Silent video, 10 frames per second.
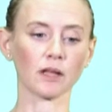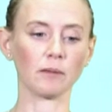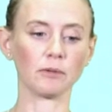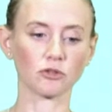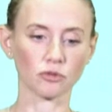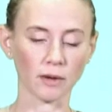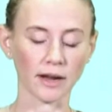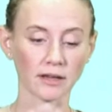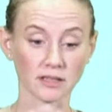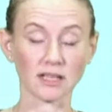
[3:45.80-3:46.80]

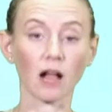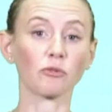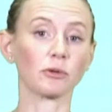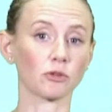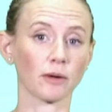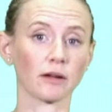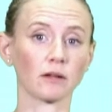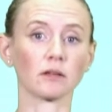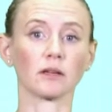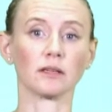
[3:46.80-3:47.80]
a
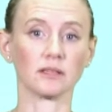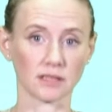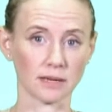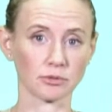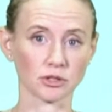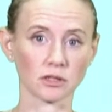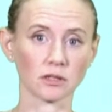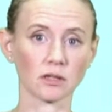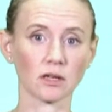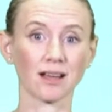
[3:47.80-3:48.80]
self-betrayal, a
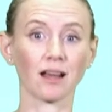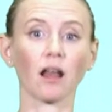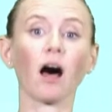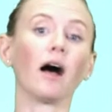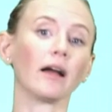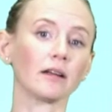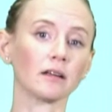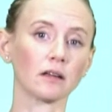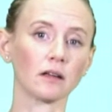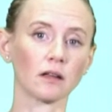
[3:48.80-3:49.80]
deception, a lie
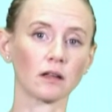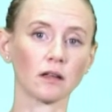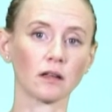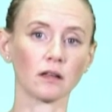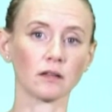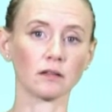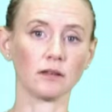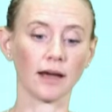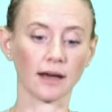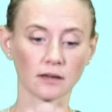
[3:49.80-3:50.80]

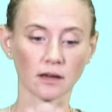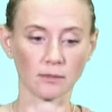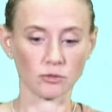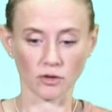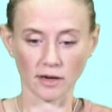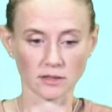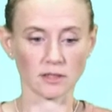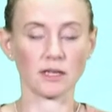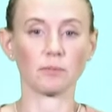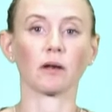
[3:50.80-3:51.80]
that I'm trying to
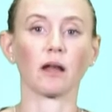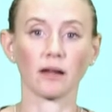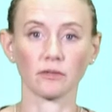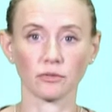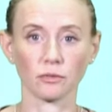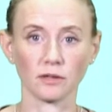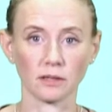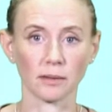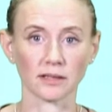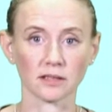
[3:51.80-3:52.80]
keep alive
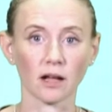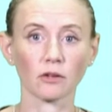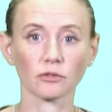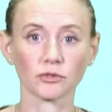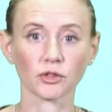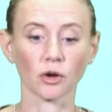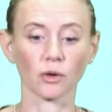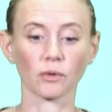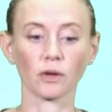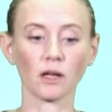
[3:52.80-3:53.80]
within myself.
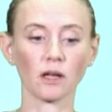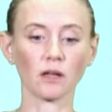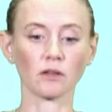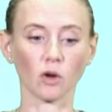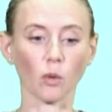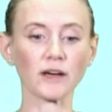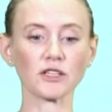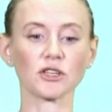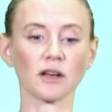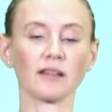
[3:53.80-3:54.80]
So the
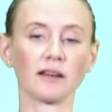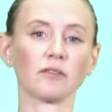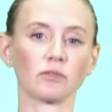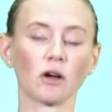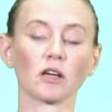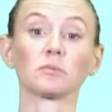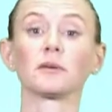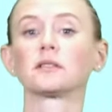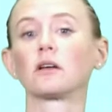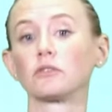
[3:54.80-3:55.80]
question I then have to ask
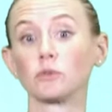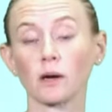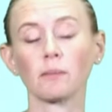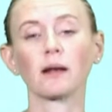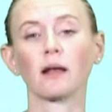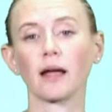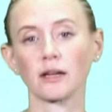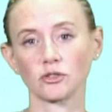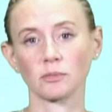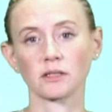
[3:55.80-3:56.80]
myself is, where am I
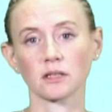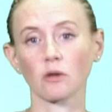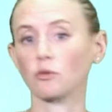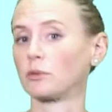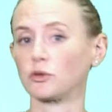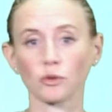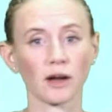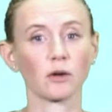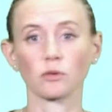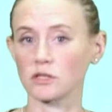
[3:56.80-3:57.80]
lying to myself,
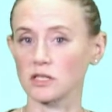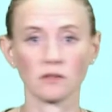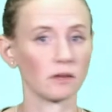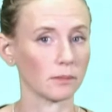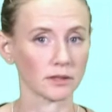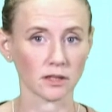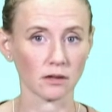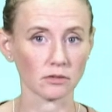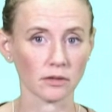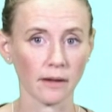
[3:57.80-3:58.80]
betraying or deceiving
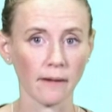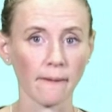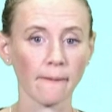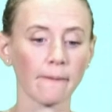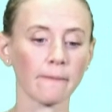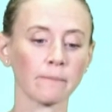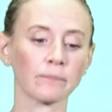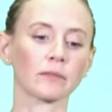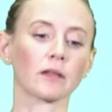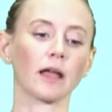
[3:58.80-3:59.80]
myself?
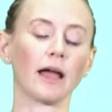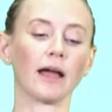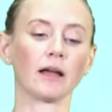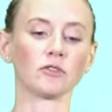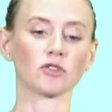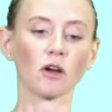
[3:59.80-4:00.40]
And so